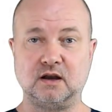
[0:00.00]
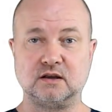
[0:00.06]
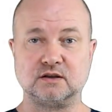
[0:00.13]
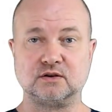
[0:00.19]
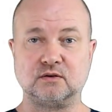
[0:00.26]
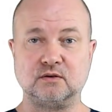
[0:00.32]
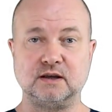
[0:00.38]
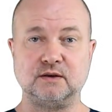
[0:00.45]

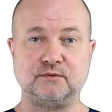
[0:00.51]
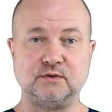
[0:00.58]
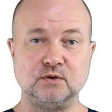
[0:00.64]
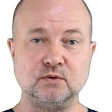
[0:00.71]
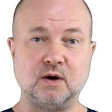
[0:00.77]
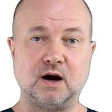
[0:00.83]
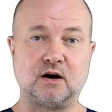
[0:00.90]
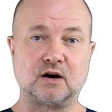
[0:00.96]
So if
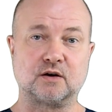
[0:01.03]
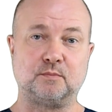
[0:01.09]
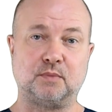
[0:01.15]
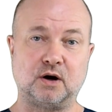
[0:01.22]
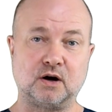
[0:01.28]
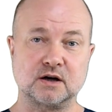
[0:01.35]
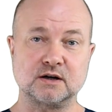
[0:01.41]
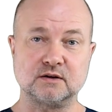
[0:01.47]
you are
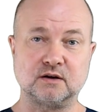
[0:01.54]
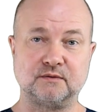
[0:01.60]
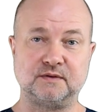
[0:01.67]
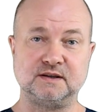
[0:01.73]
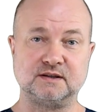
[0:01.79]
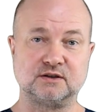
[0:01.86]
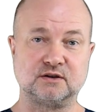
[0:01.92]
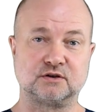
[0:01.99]
part of
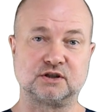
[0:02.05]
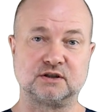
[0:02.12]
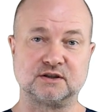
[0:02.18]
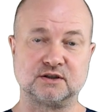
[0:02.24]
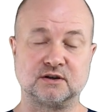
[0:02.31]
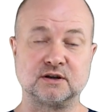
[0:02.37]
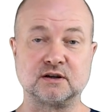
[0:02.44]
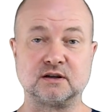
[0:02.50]
these social
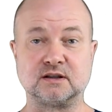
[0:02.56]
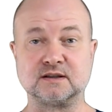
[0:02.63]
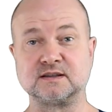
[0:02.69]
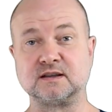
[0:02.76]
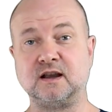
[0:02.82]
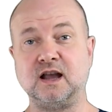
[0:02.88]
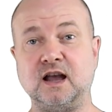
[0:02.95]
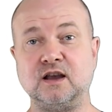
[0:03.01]
circles,